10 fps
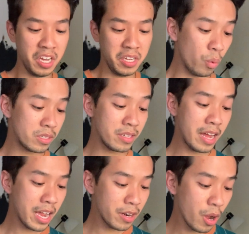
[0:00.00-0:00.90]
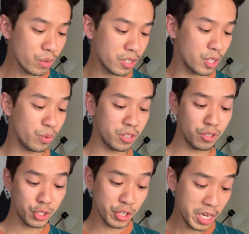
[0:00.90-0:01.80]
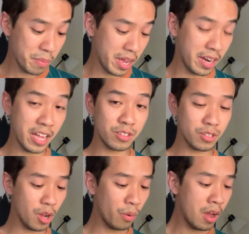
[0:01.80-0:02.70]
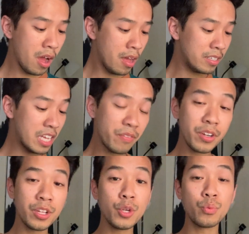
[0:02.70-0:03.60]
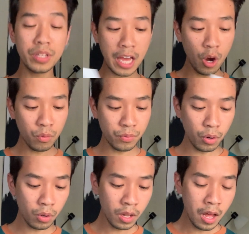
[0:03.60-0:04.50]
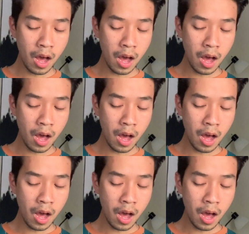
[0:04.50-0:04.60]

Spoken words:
what's the diagnosis, what's the treatment, and so definitely really helpful.